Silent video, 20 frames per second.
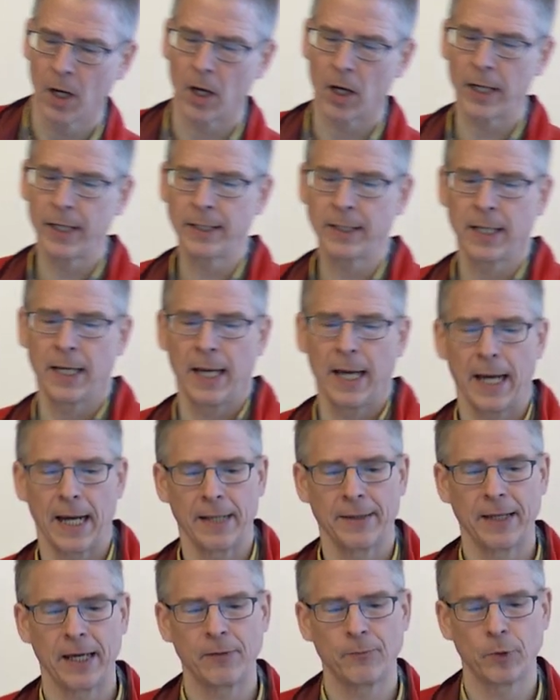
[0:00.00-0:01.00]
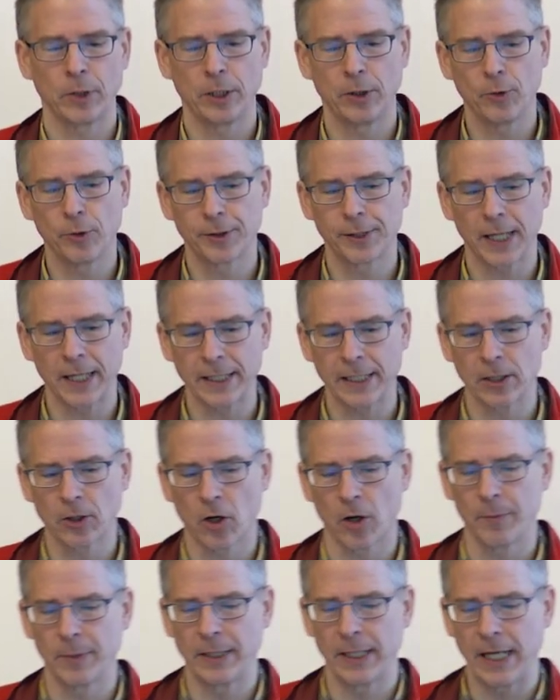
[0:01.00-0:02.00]
Right? And then we use that in
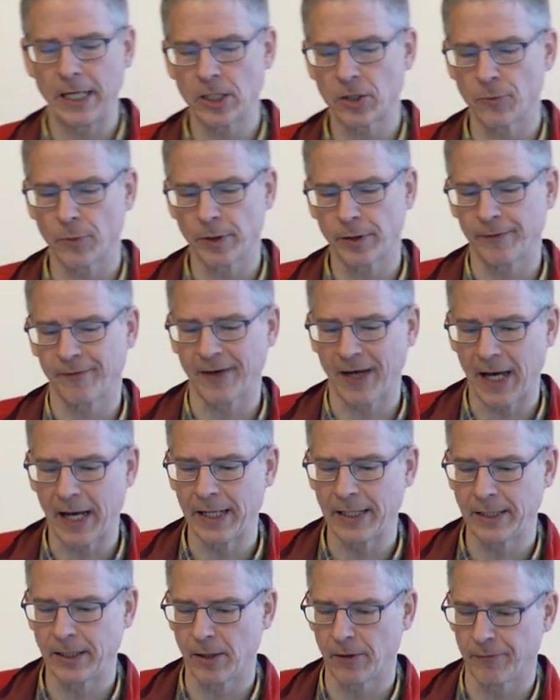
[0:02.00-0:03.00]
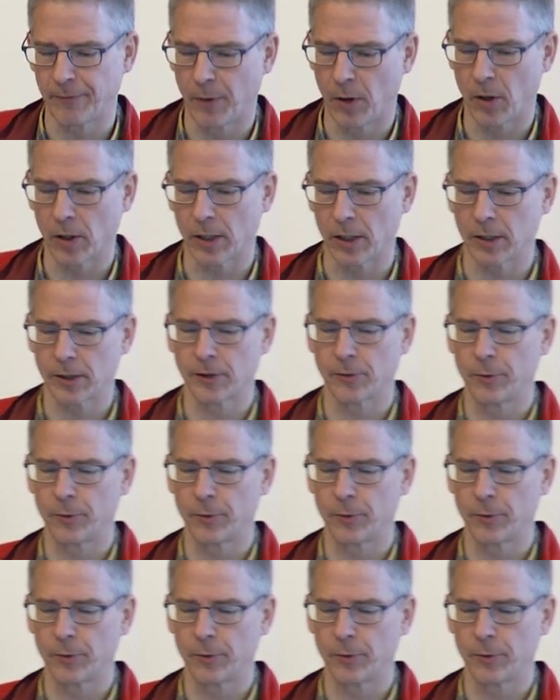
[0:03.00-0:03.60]
combination with a variety of models.